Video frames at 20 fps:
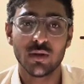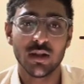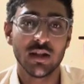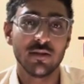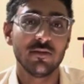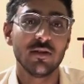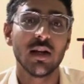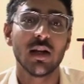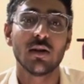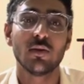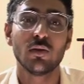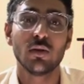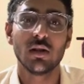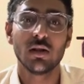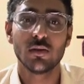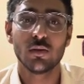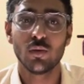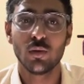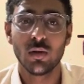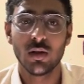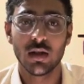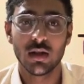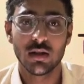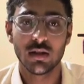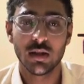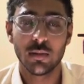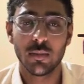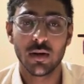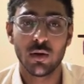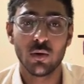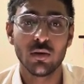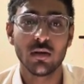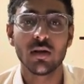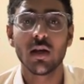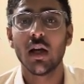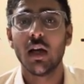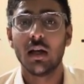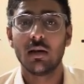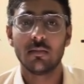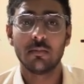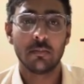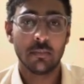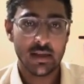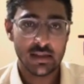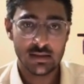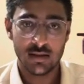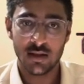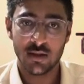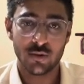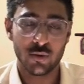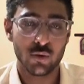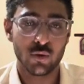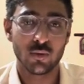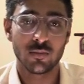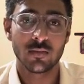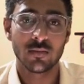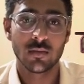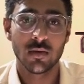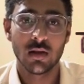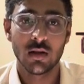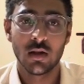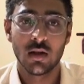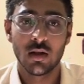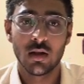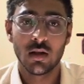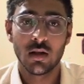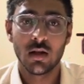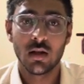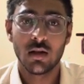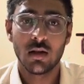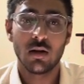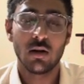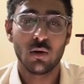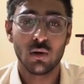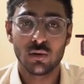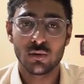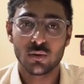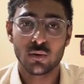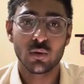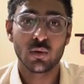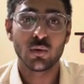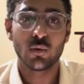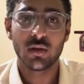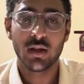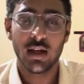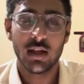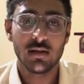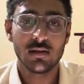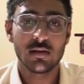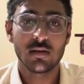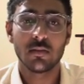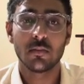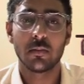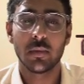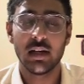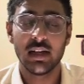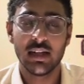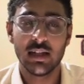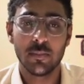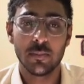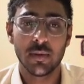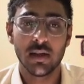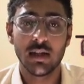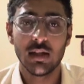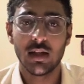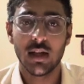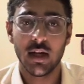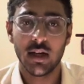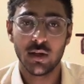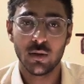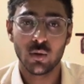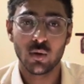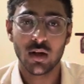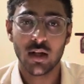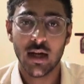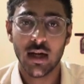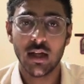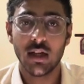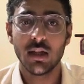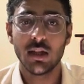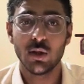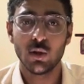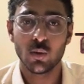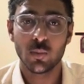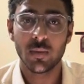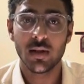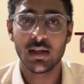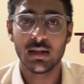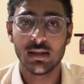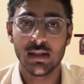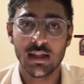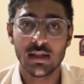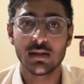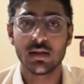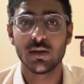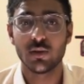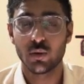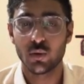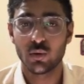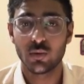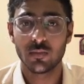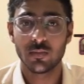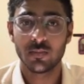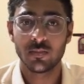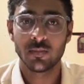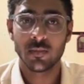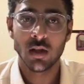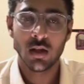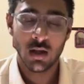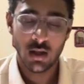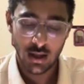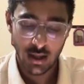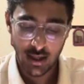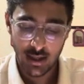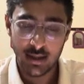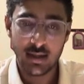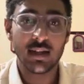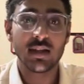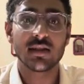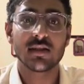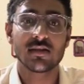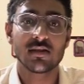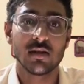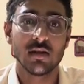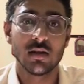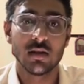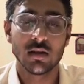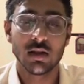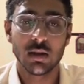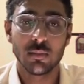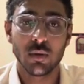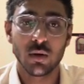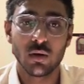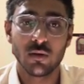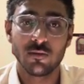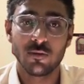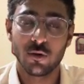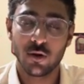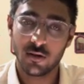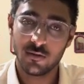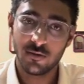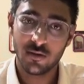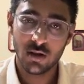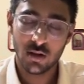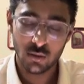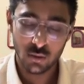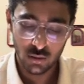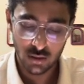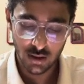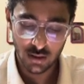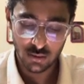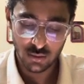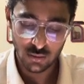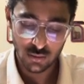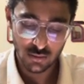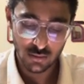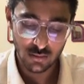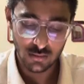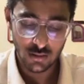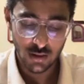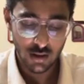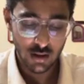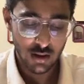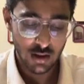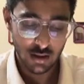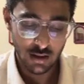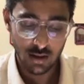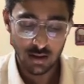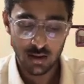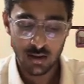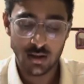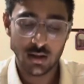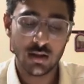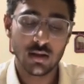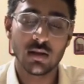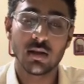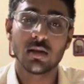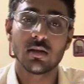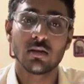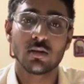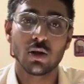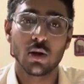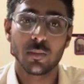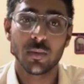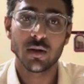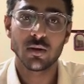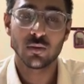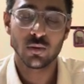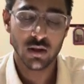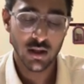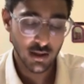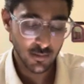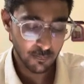we are going to learn about MEN syndrome, also known as multiple endocrine neoplasia syndrome. And let's learn about what we are going to learn in this topic today.